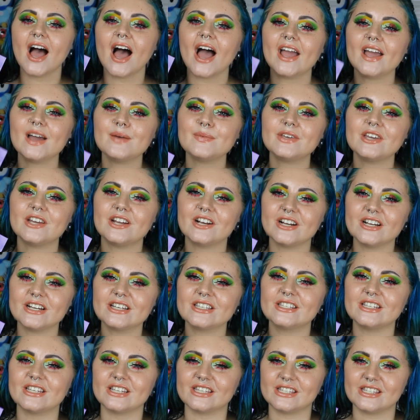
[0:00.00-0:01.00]
I am
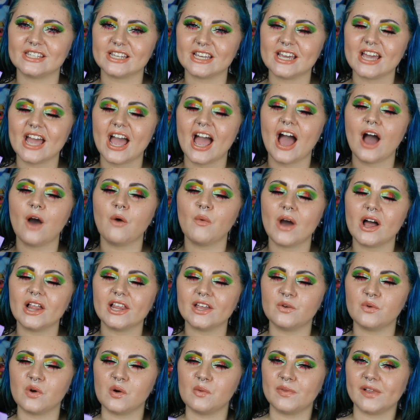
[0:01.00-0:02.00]
curious to see how well
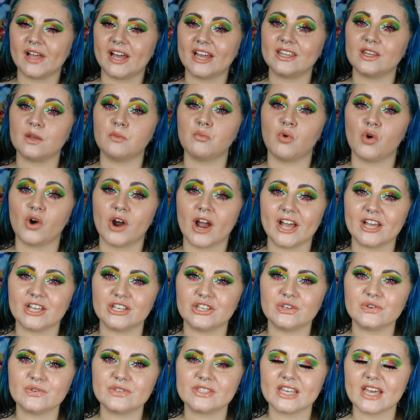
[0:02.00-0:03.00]
it will blend the more I
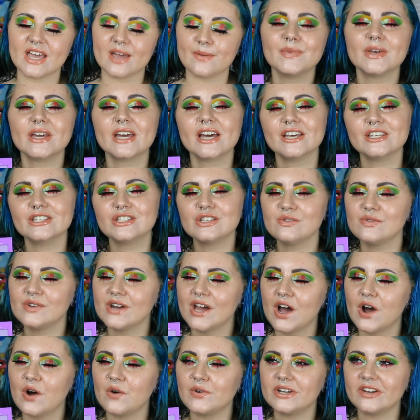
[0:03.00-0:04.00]
use it because, you
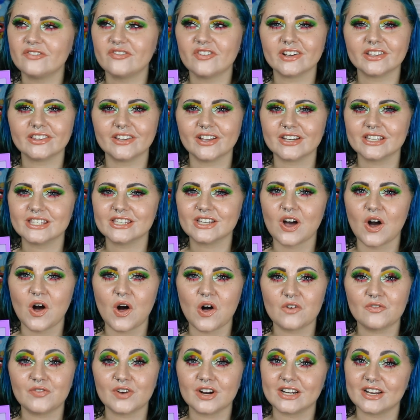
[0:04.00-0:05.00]
know, different looks
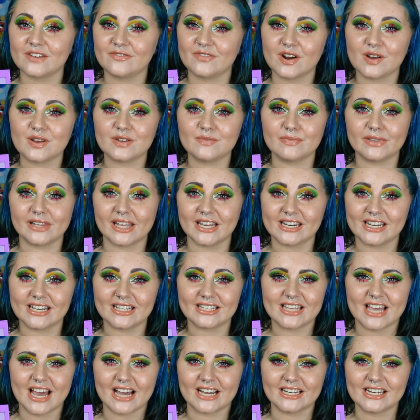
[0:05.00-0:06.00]
call for different
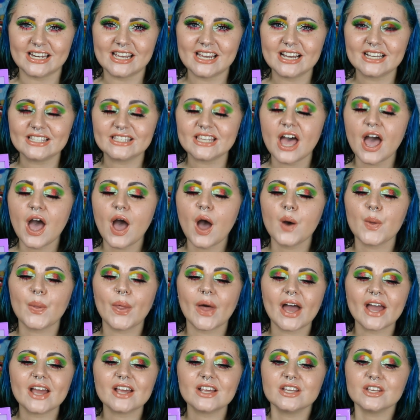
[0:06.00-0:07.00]
blending techniques,
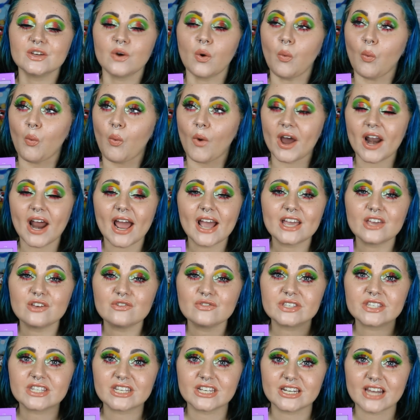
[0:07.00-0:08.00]
but what I
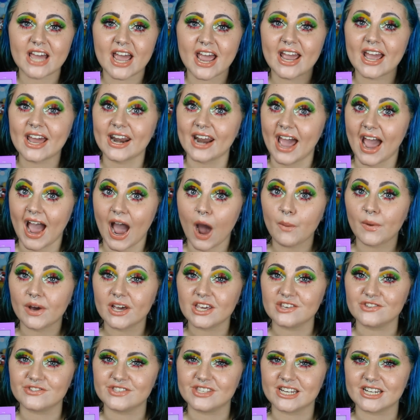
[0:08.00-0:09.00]
used today and how I
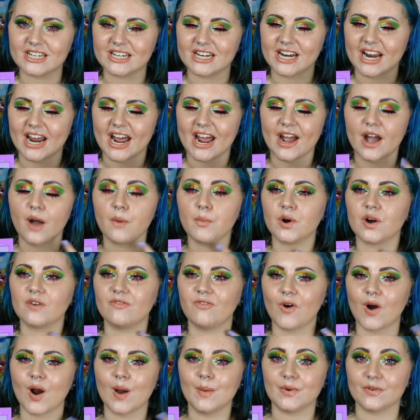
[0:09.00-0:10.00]
used it today
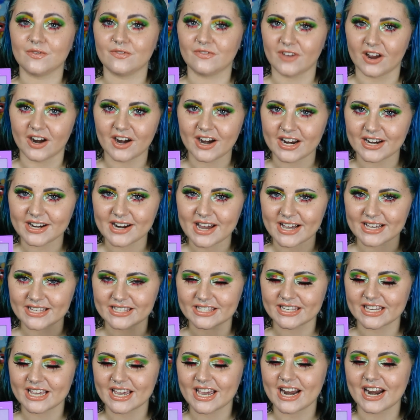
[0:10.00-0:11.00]
performed very
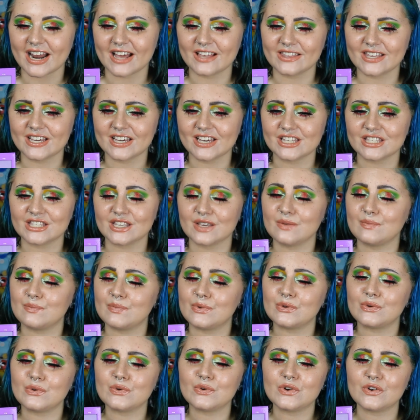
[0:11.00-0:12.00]
nicely, and I think it's a
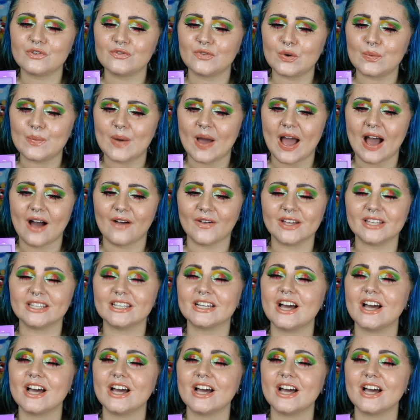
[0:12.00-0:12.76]
beautiful palette.